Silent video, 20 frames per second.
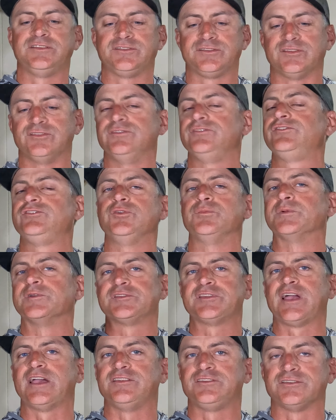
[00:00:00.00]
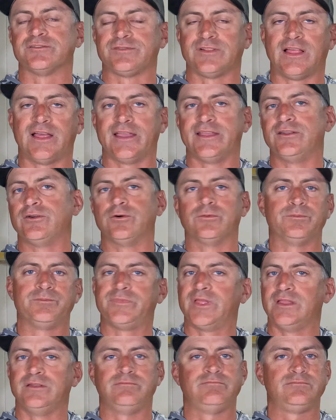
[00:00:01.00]
is to supersize your fly and
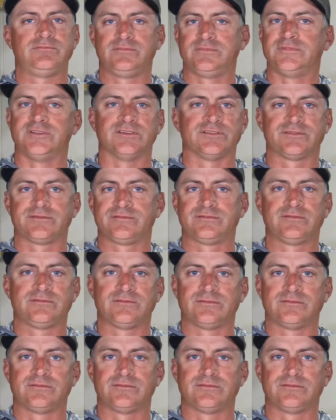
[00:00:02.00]
hope they just